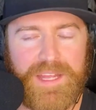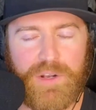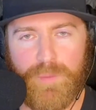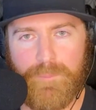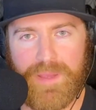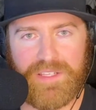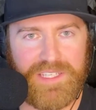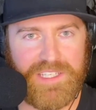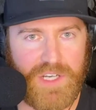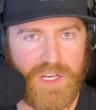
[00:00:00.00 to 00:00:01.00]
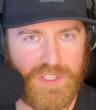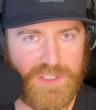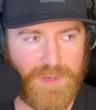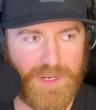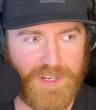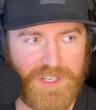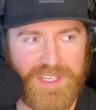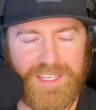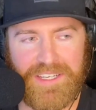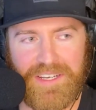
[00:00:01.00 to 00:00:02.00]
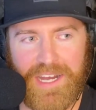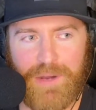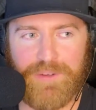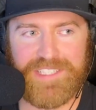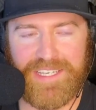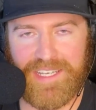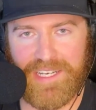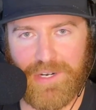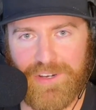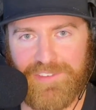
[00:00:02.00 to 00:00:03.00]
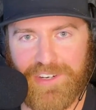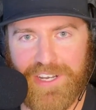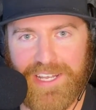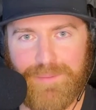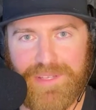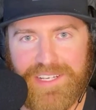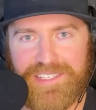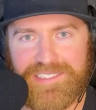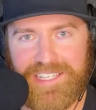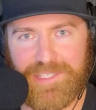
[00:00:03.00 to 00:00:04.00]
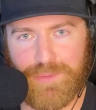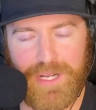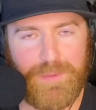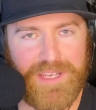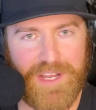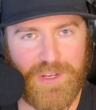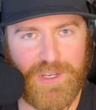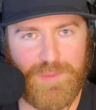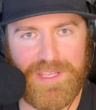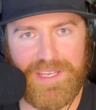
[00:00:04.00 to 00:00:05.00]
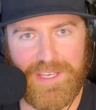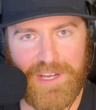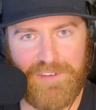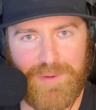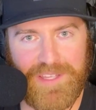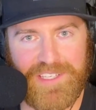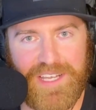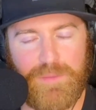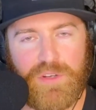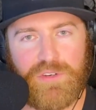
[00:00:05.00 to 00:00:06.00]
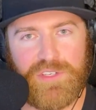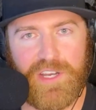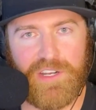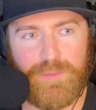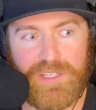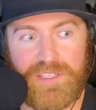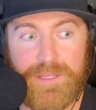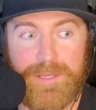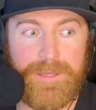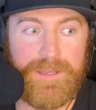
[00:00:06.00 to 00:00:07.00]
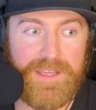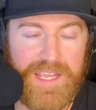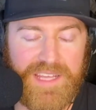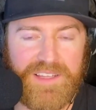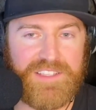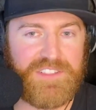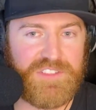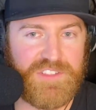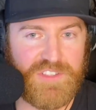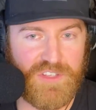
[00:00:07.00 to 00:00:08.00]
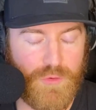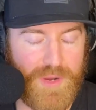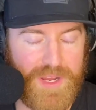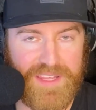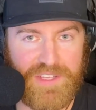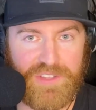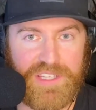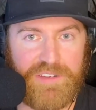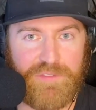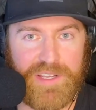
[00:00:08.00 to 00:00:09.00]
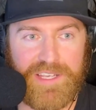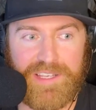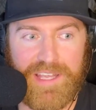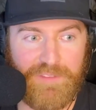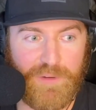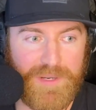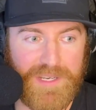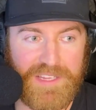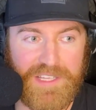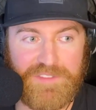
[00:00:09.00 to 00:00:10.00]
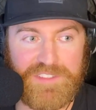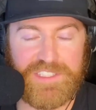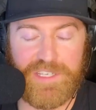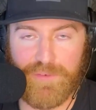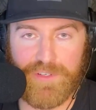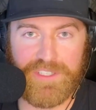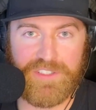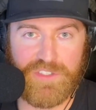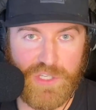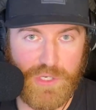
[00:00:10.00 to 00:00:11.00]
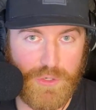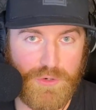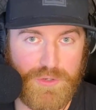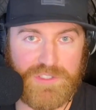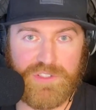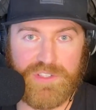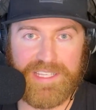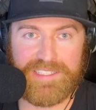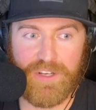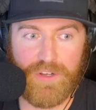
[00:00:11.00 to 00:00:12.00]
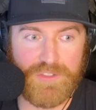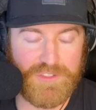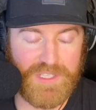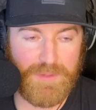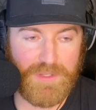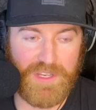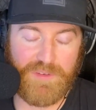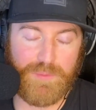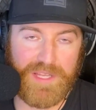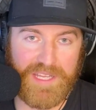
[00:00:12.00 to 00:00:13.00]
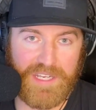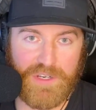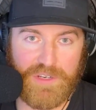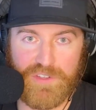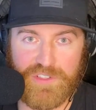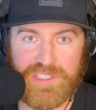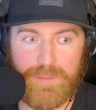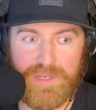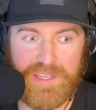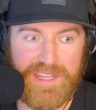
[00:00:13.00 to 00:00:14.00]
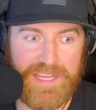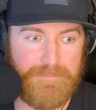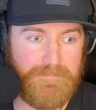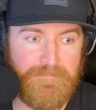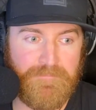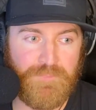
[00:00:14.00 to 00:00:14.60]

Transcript: that whole million dollar mark, I would say get out of your head, because that's probably not going to be enough by the time you're in retirement, unless there's a certain way that you live. Like everybody lives differently too. So that's also something you have to plan out. If you're somebody that